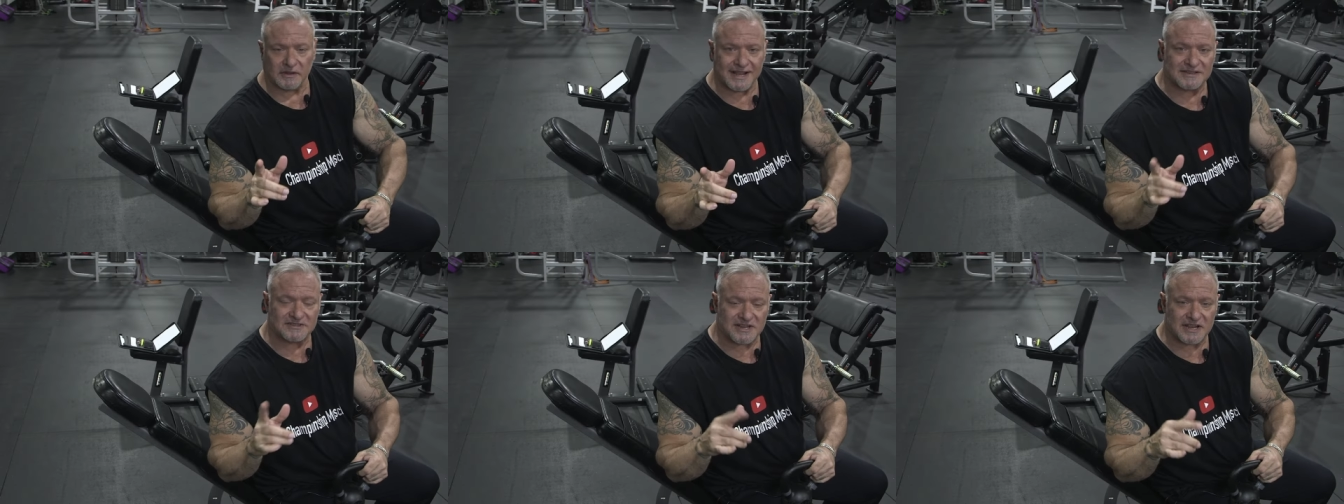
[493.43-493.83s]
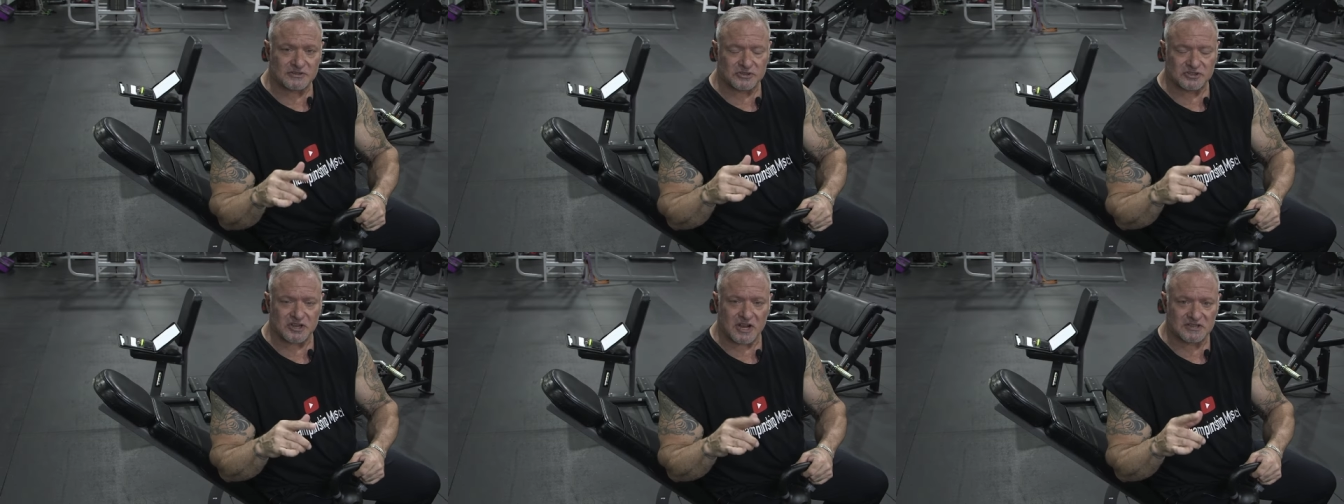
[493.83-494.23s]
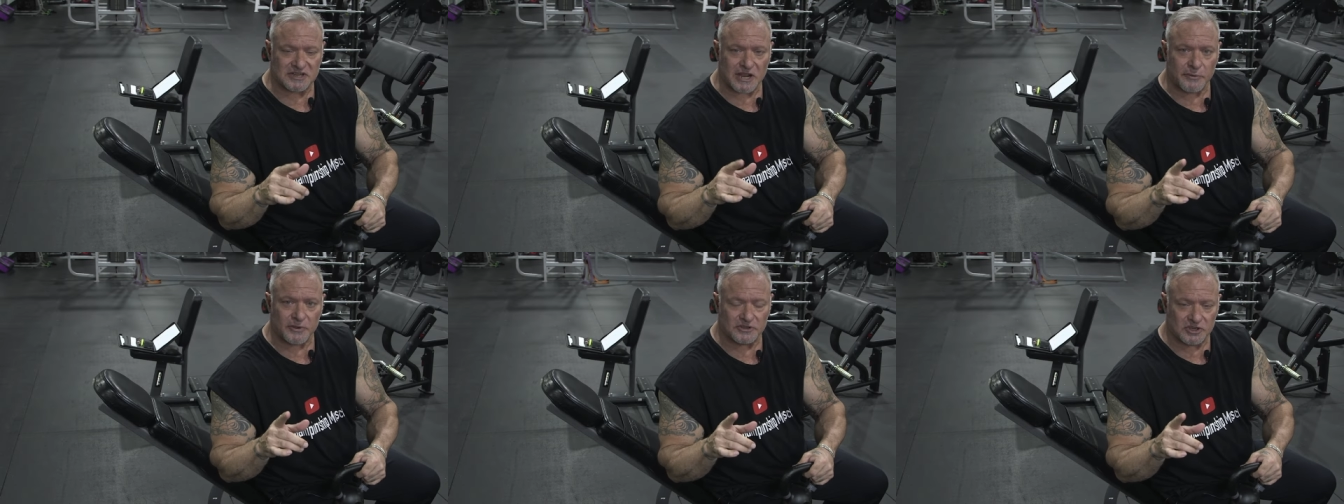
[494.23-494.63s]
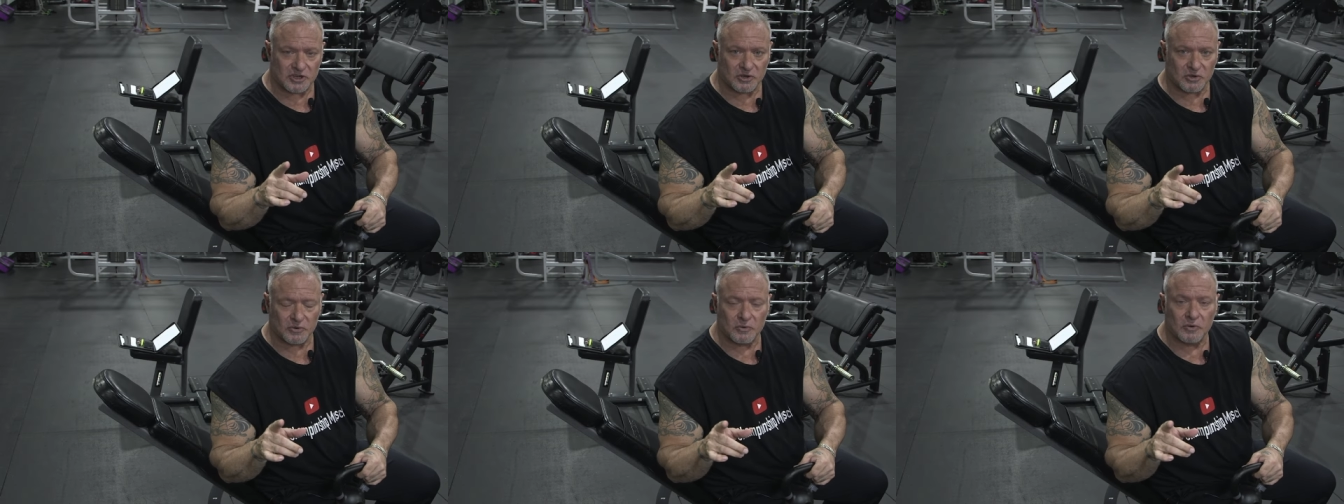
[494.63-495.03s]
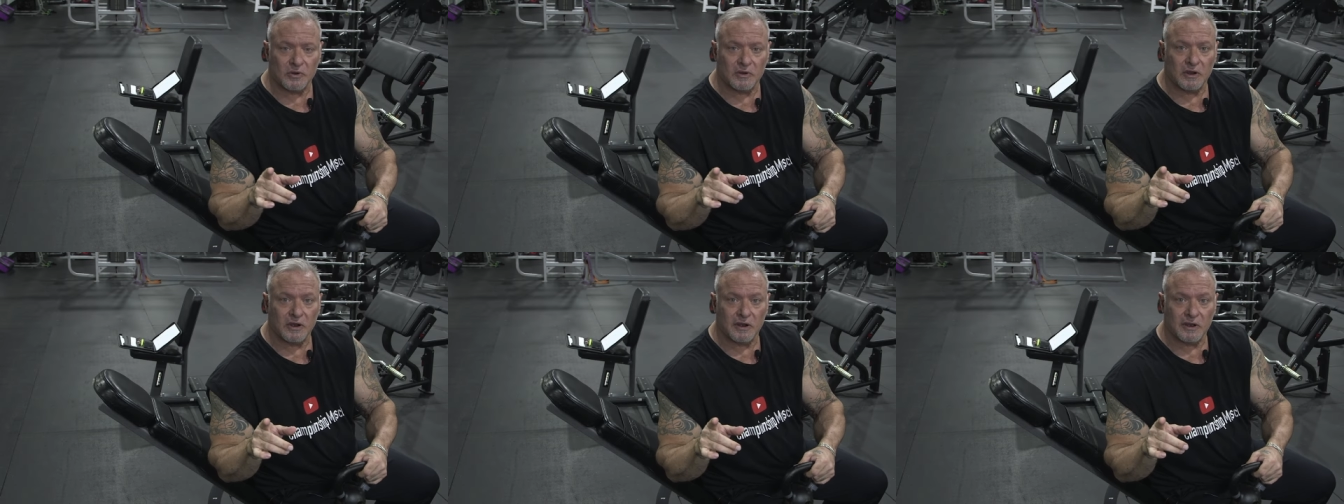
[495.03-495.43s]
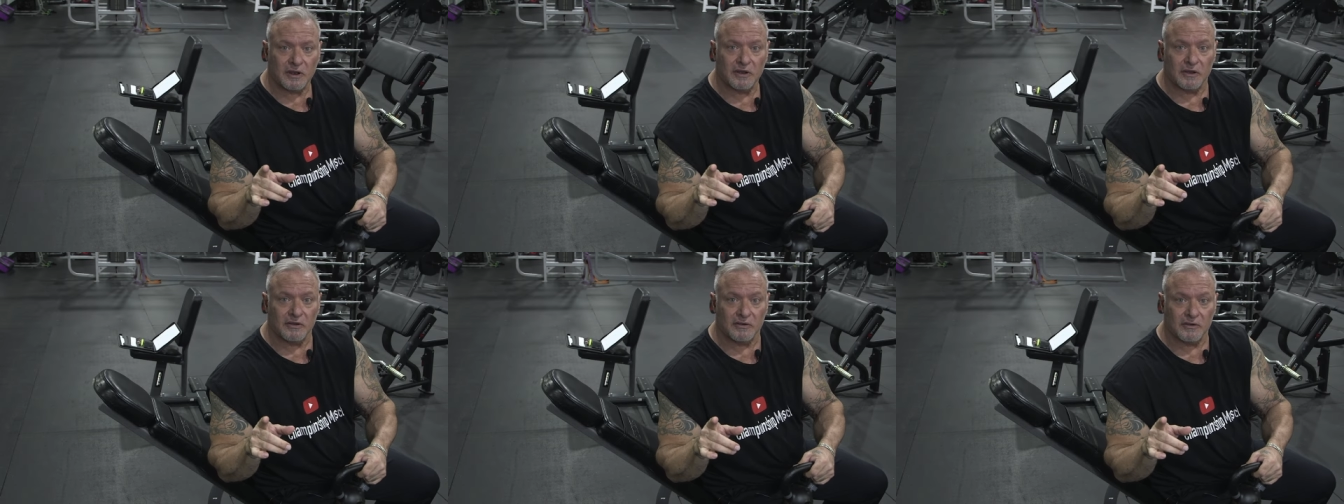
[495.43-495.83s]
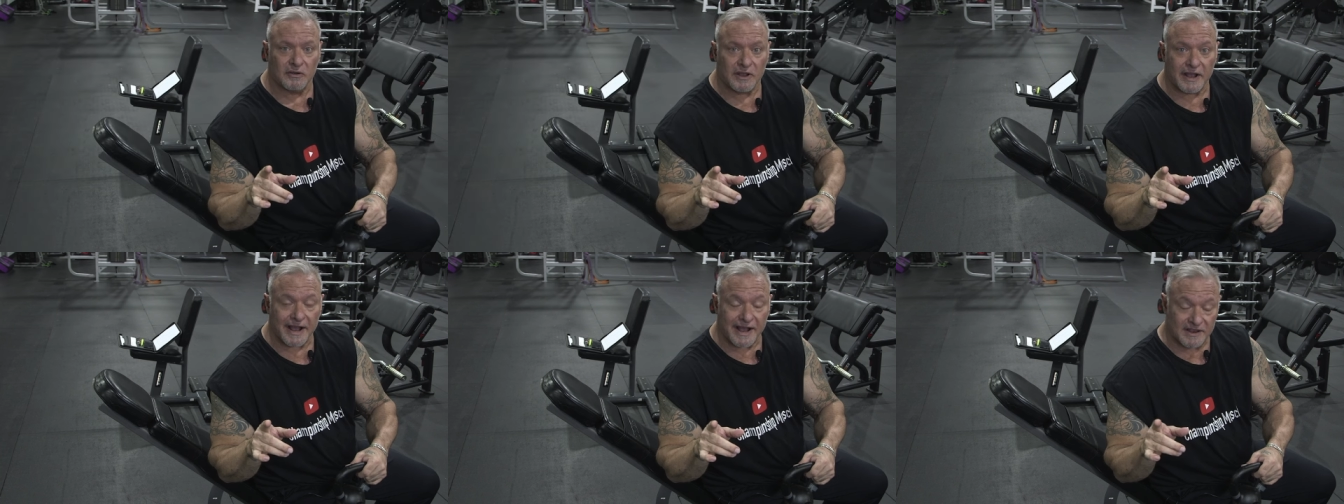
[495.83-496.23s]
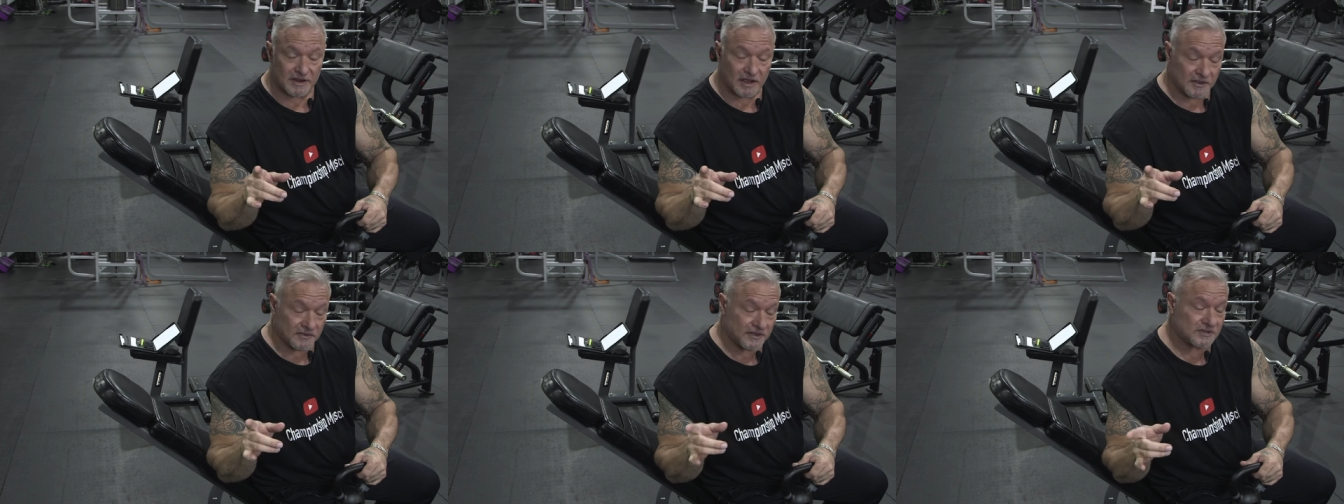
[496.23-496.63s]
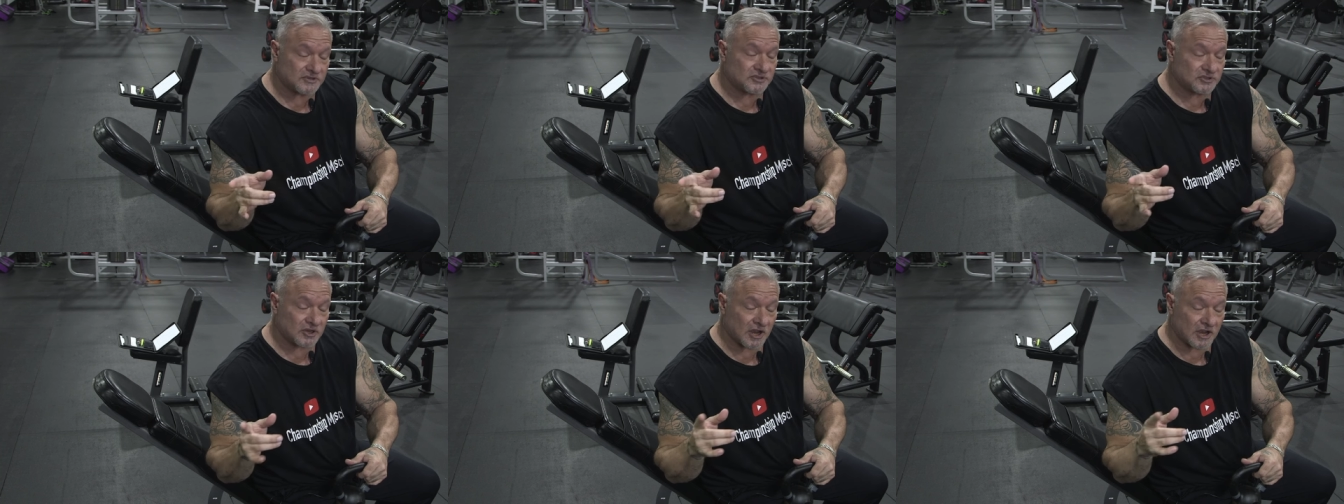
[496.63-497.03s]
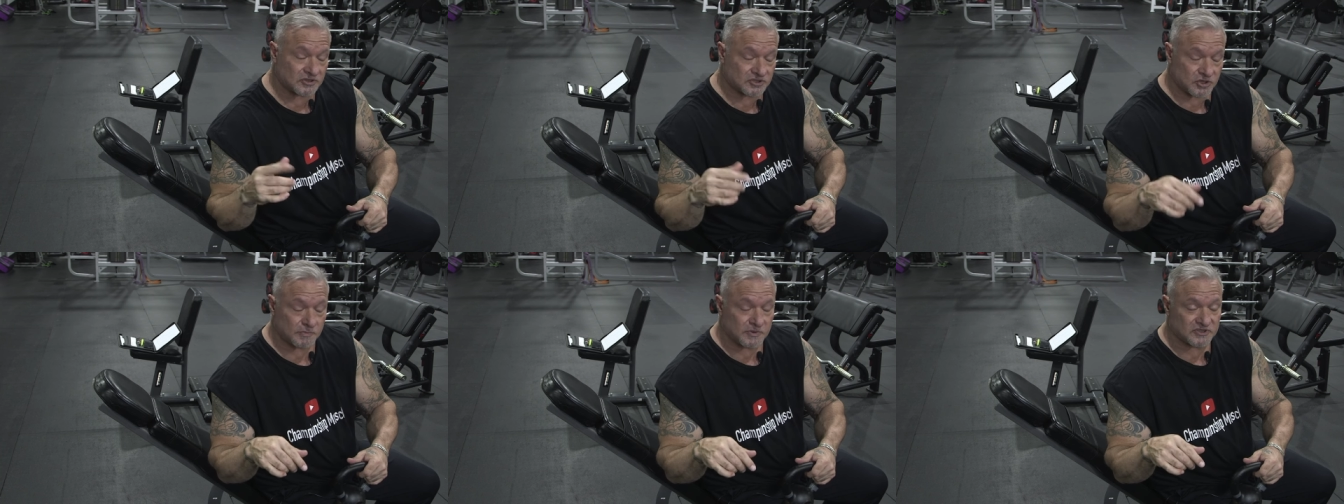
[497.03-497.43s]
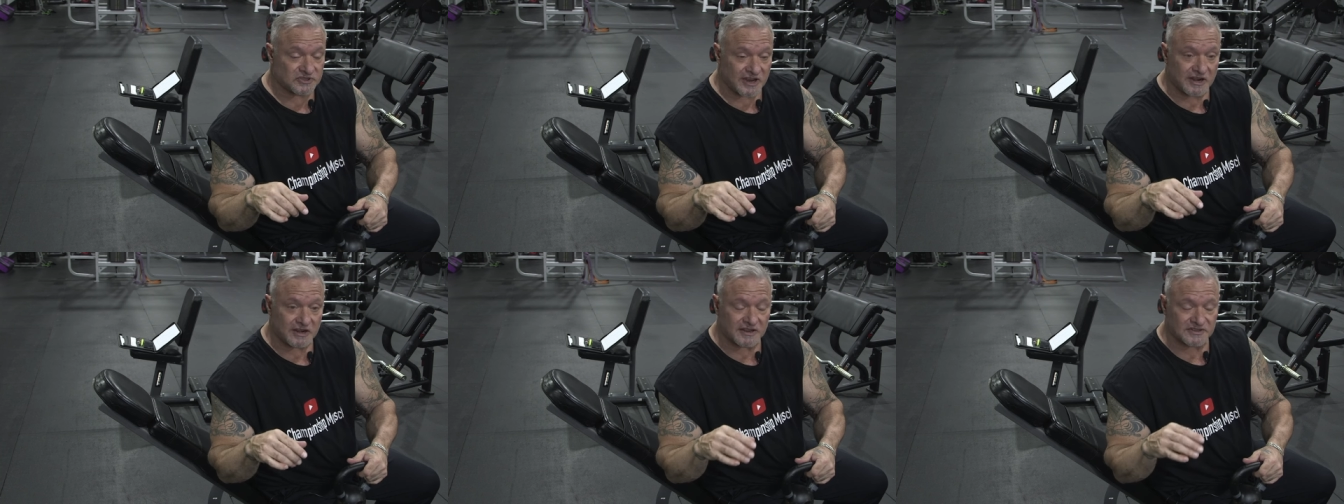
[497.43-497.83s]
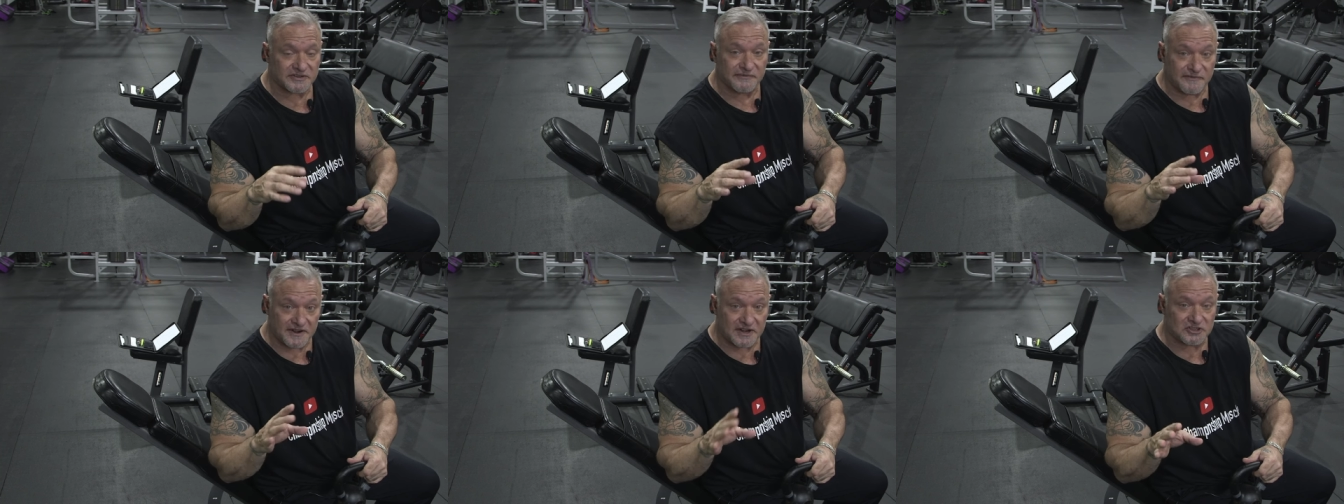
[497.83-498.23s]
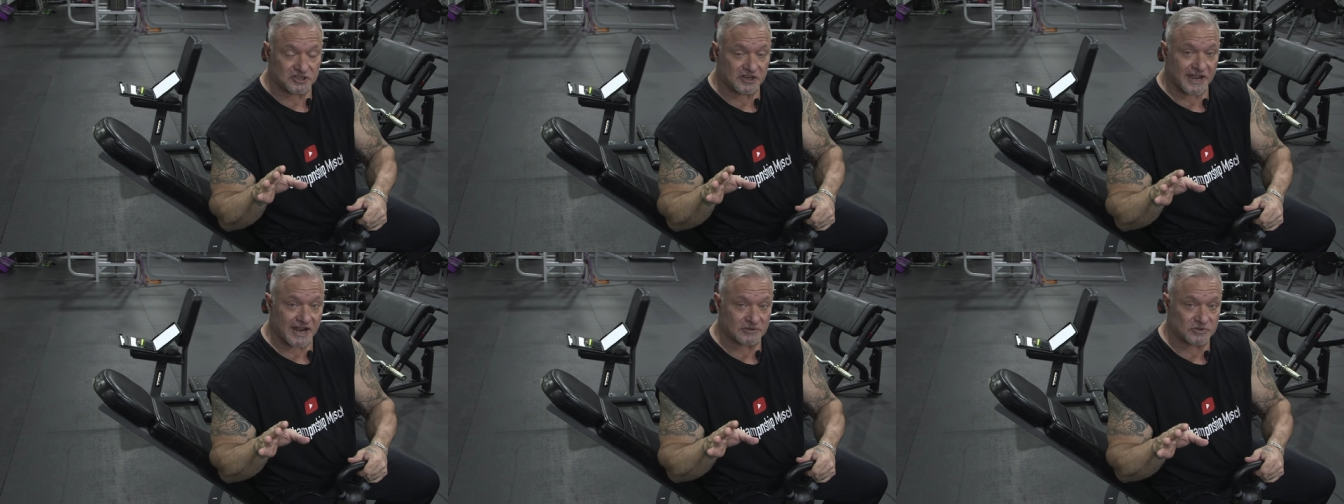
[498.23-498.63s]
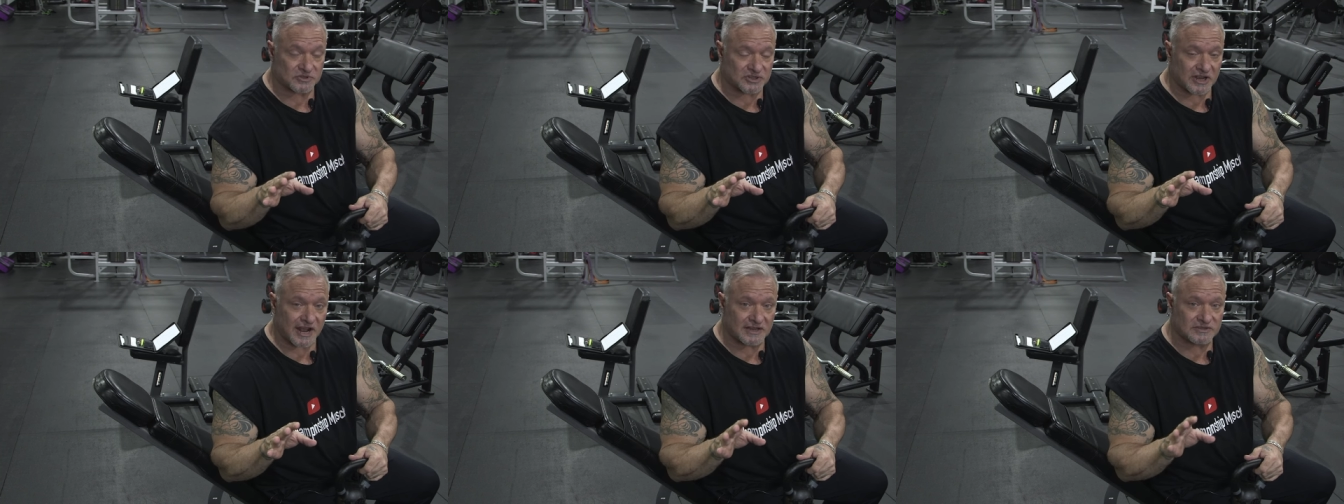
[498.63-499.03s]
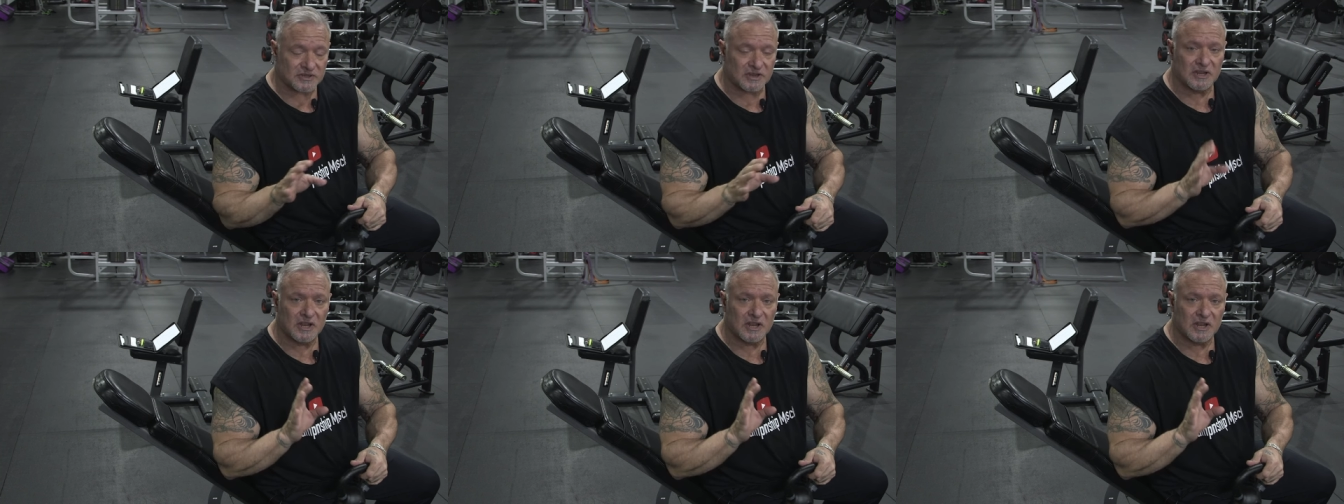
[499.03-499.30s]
last exercise I would do uh, on this uh, superset is a finishing exercise